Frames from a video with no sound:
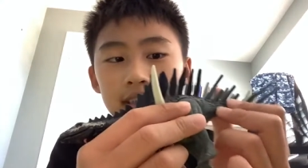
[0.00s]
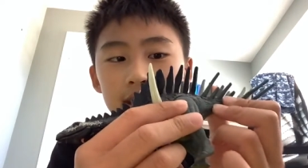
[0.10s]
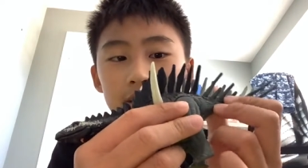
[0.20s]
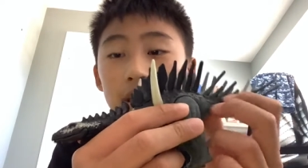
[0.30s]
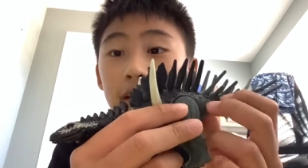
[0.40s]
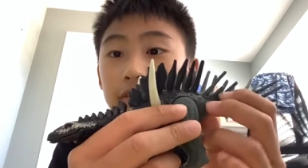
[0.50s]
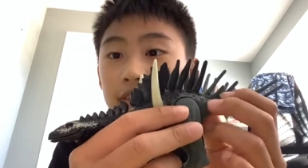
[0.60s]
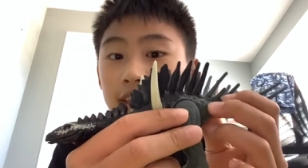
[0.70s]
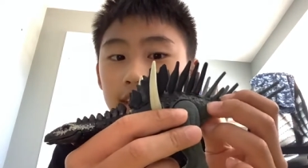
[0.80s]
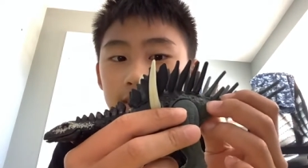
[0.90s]

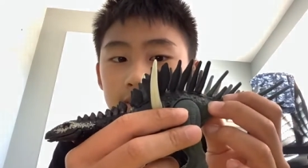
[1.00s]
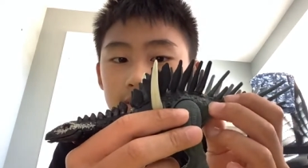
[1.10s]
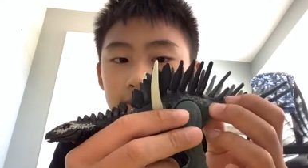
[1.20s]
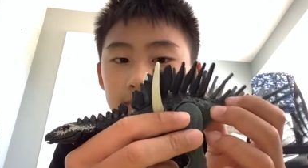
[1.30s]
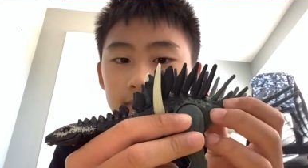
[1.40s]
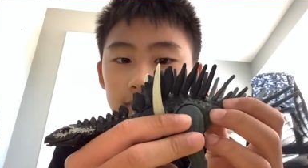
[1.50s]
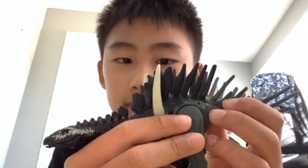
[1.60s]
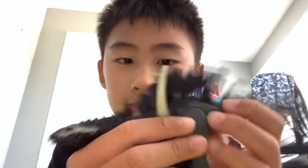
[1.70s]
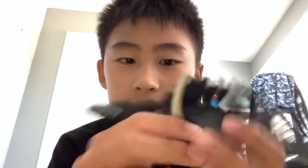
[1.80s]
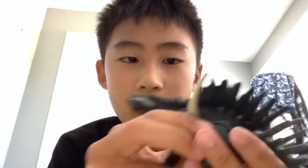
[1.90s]
Lovely.
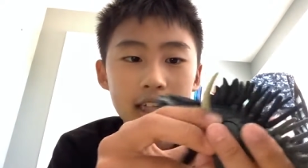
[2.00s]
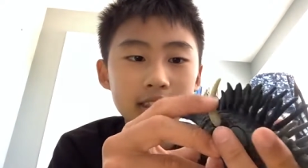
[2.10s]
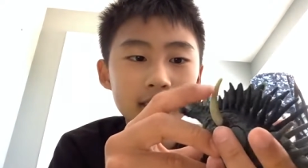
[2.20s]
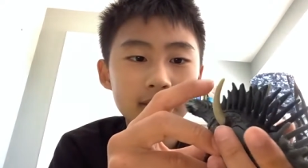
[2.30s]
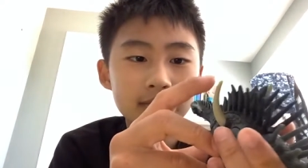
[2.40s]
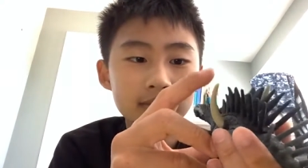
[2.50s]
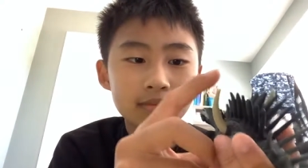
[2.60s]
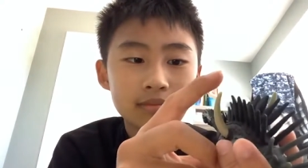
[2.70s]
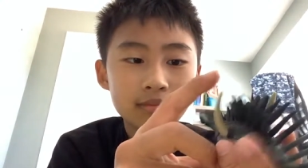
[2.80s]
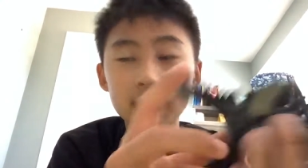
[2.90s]
Actually,
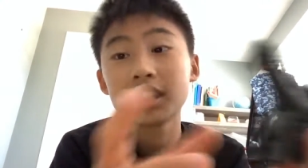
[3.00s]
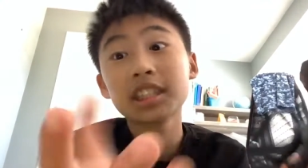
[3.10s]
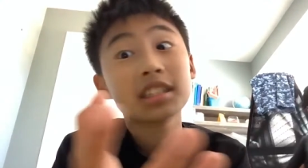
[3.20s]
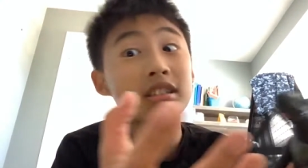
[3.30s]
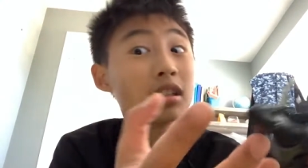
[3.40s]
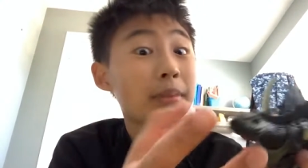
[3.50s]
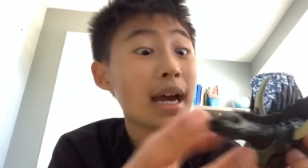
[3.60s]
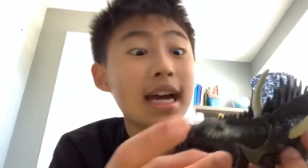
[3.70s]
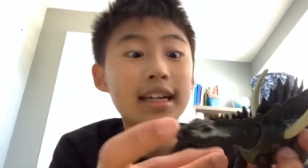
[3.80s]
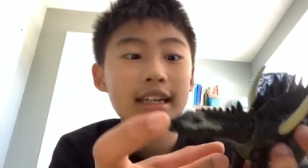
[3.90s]
this isn't so
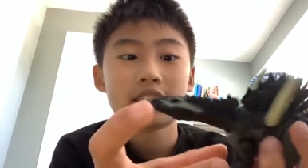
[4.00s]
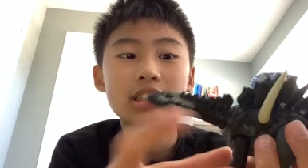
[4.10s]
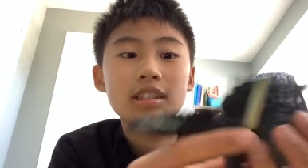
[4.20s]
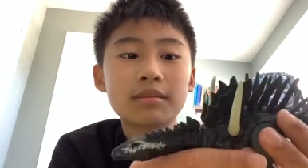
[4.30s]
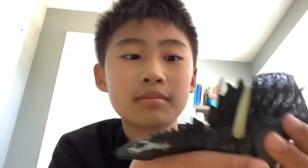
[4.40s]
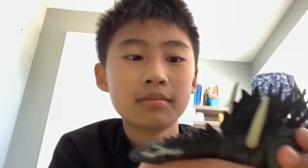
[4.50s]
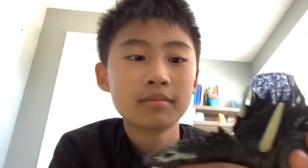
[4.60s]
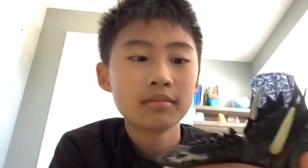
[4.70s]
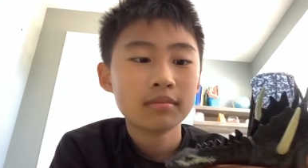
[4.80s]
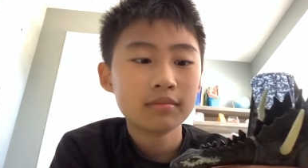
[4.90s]
bad actually.
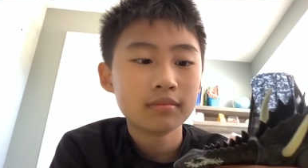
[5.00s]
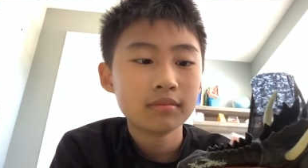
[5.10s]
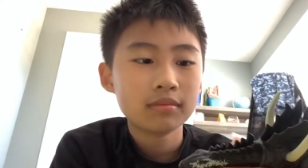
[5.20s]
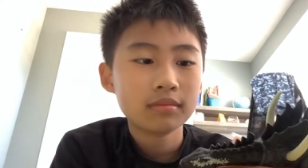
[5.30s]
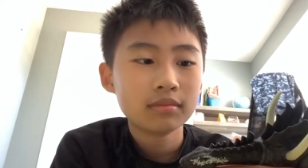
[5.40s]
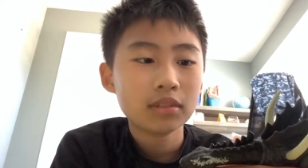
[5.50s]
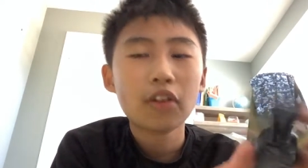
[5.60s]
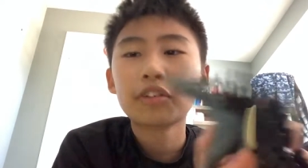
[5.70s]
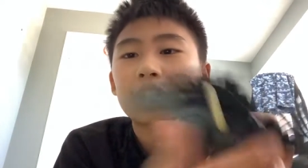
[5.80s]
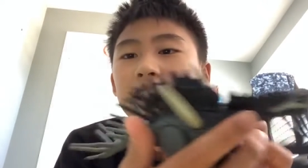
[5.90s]

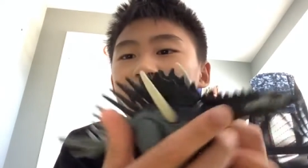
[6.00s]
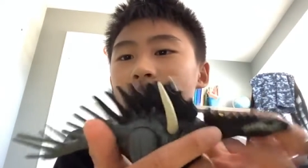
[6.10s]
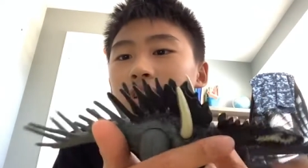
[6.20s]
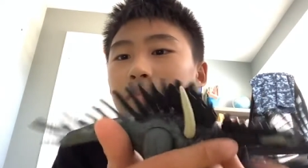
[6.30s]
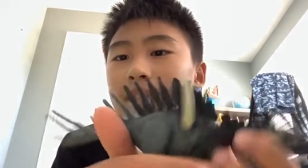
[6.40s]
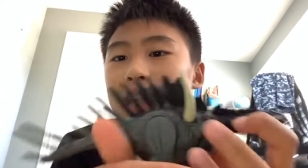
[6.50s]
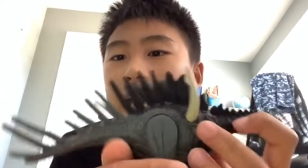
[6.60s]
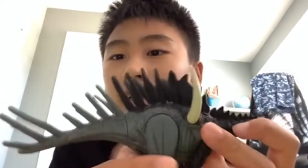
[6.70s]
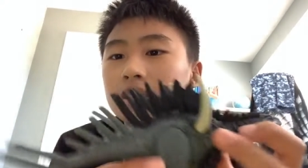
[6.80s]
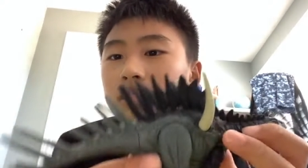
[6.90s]
Although the legs shouldn't be
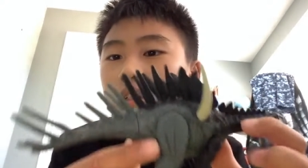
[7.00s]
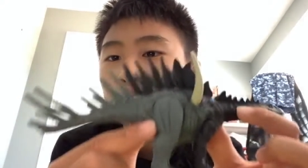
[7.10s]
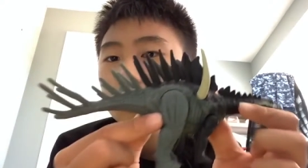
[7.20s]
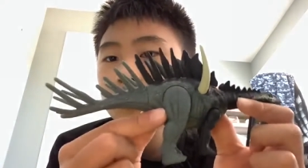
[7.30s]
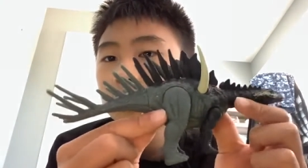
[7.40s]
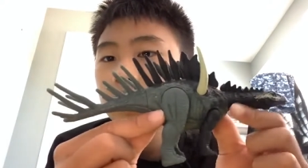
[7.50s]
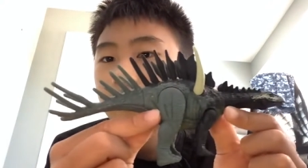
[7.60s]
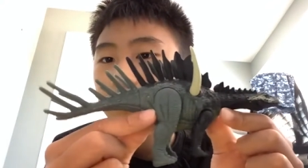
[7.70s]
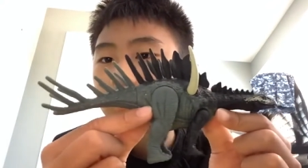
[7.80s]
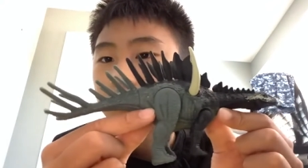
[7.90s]
that close
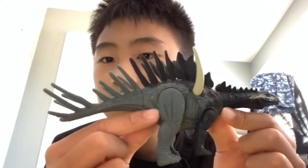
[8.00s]
together.